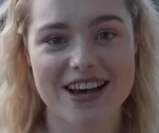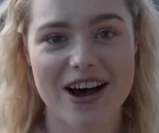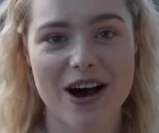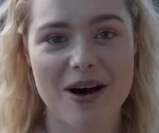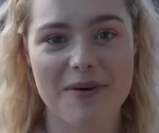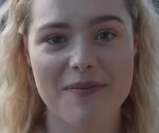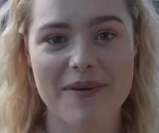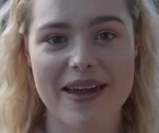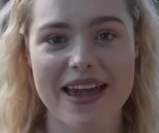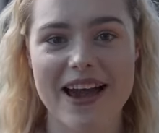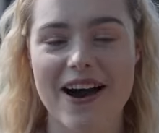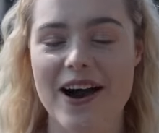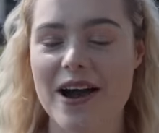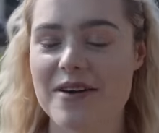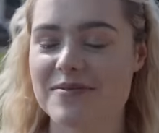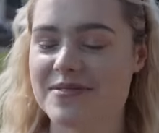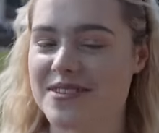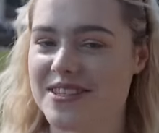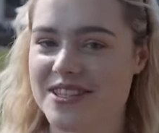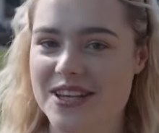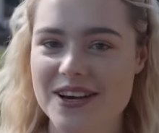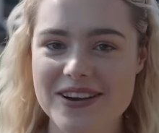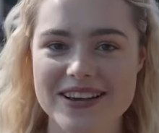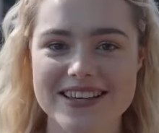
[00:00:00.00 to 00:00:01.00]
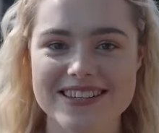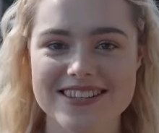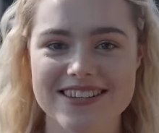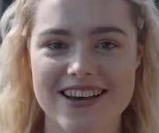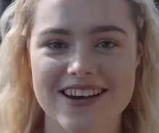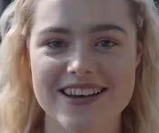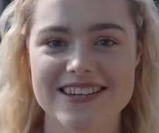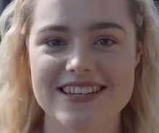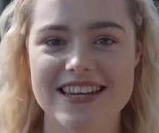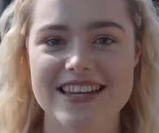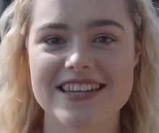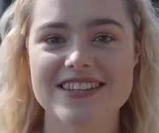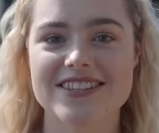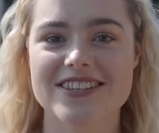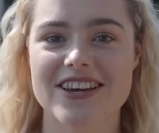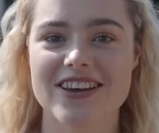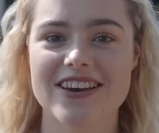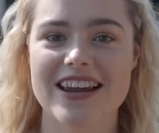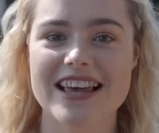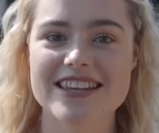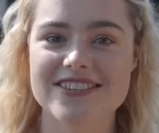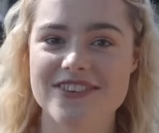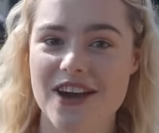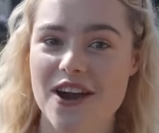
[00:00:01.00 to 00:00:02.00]
Derby. I'm so excited,
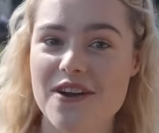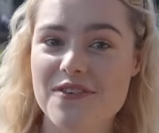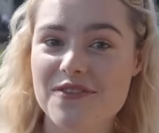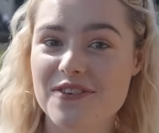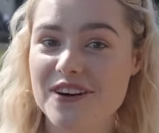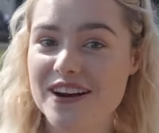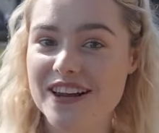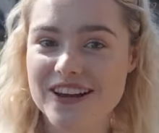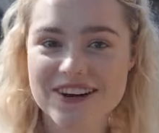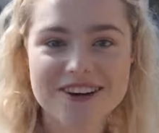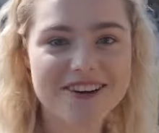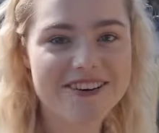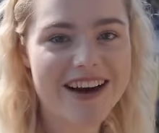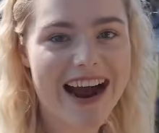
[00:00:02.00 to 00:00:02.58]
so let's go for a look